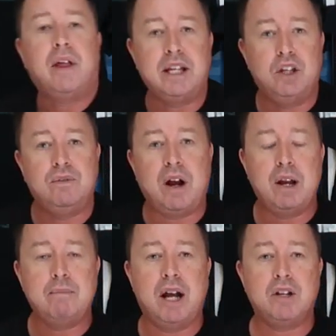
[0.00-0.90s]
Thank you
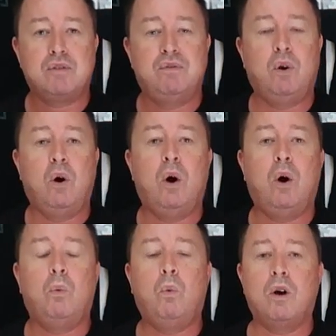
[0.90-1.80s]
very much
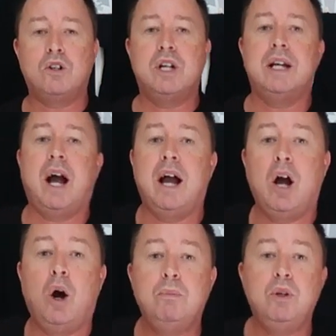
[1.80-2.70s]
for watching. I
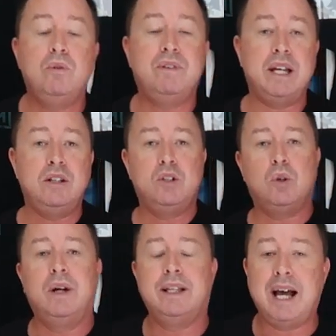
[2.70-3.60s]
hope you've
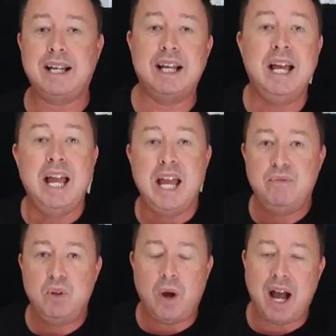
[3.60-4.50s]
enjoyed that.
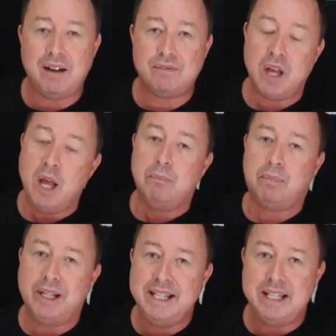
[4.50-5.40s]
If you have,
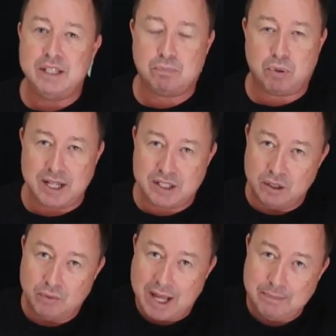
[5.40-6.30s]
please press
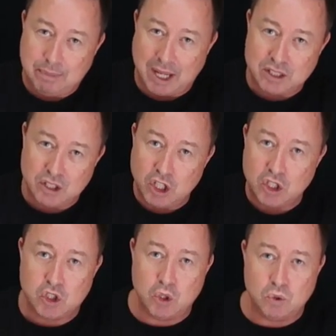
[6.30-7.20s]
the red
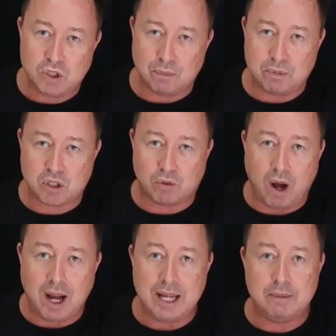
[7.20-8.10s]
button to
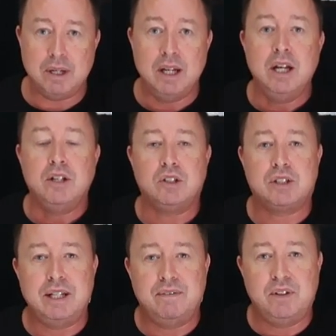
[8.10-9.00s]
subscribe to
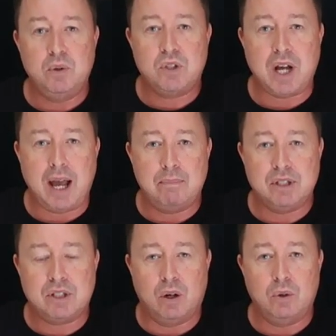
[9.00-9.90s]
see future
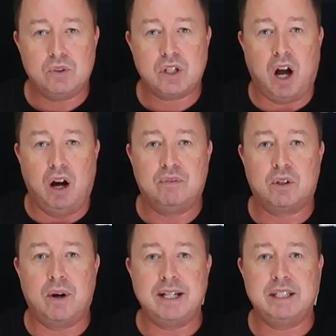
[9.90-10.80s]
episodes of
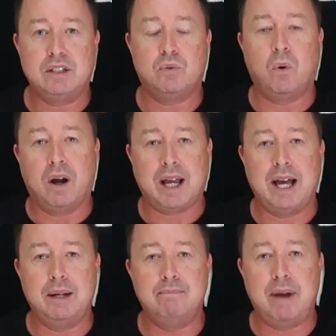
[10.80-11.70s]
Greatest Rock
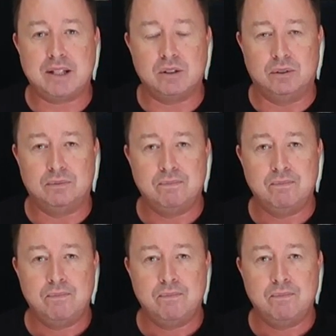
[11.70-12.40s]
and Metal.